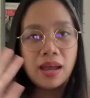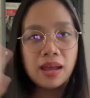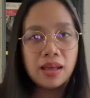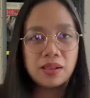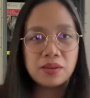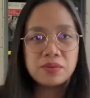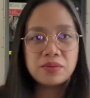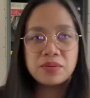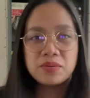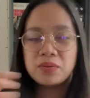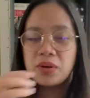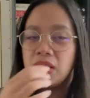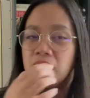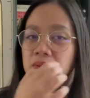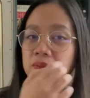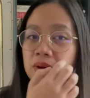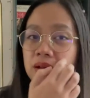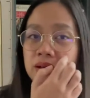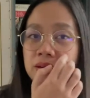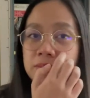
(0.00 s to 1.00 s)
Hello
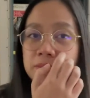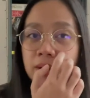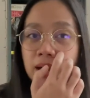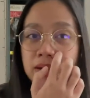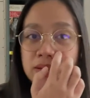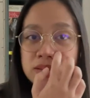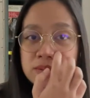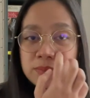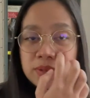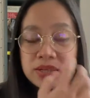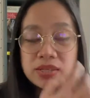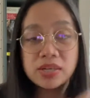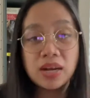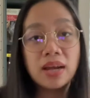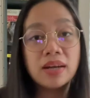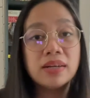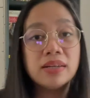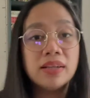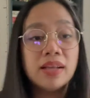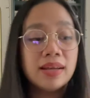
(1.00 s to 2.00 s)
everyone, welcome back to my
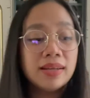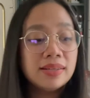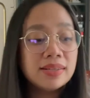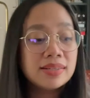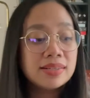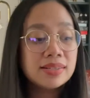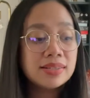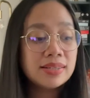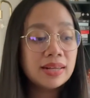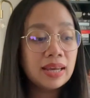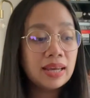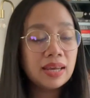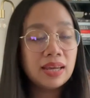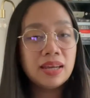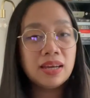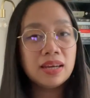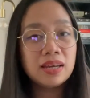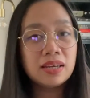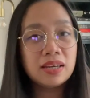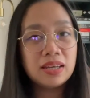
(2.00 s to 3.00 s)
channel, and
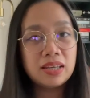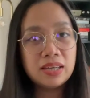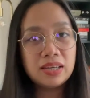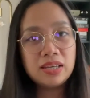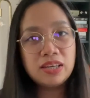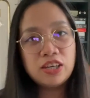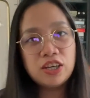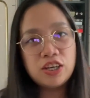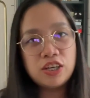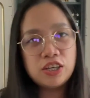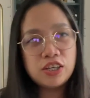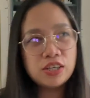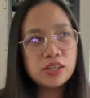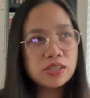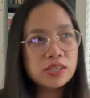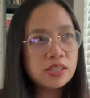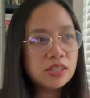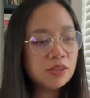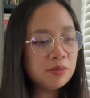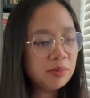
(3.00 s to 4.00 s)
today
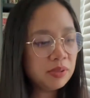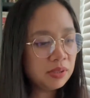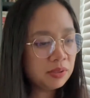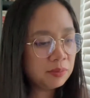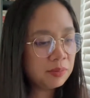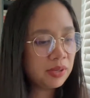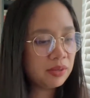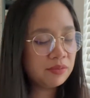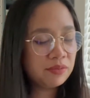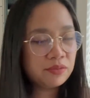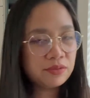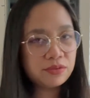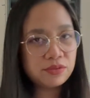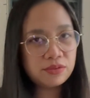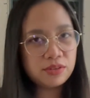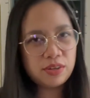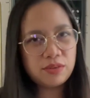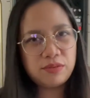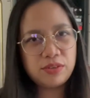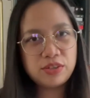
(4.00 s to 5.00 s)
it's gonna be a little bit
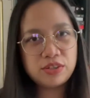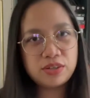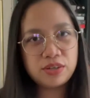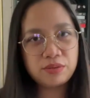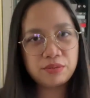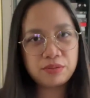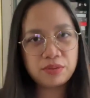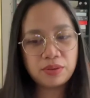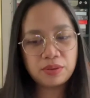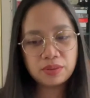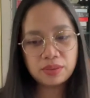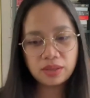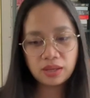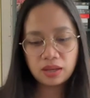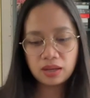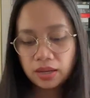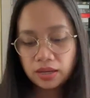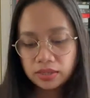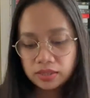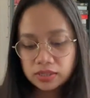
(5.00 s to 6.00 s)
of a different
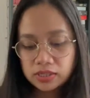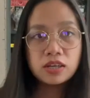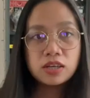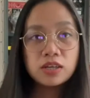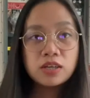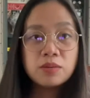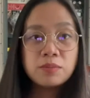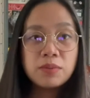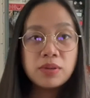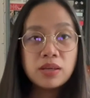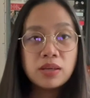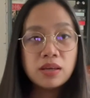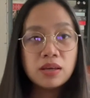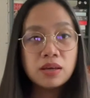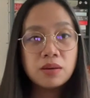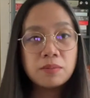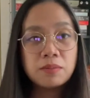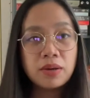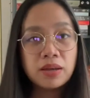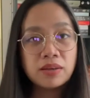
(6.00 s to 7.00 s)
thing. It's gonna
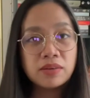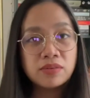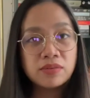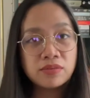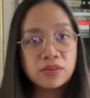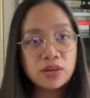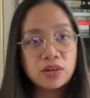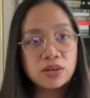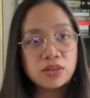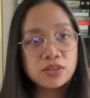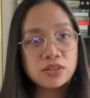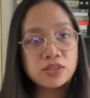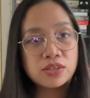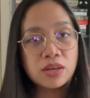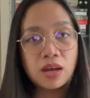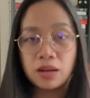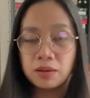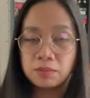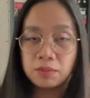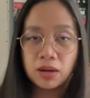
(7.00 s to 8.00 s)
be my
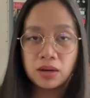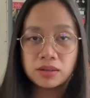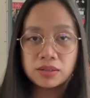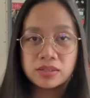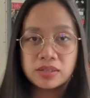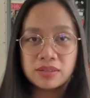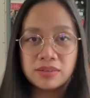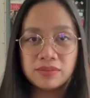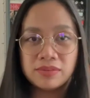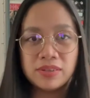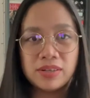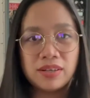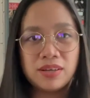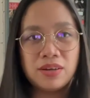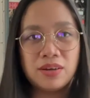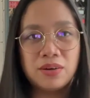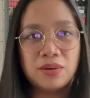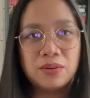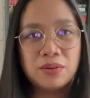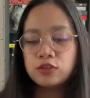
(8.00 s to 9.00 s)
first unboxing
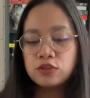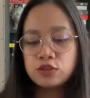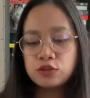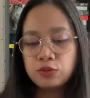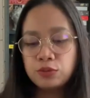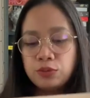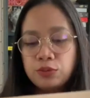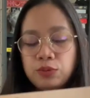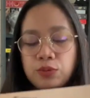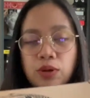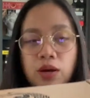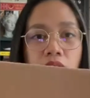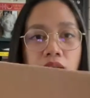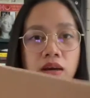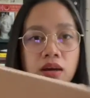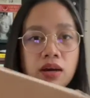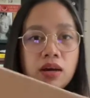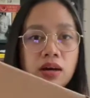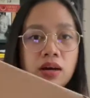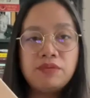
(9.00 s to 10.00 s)
video. So I
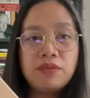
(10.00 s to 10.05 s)
got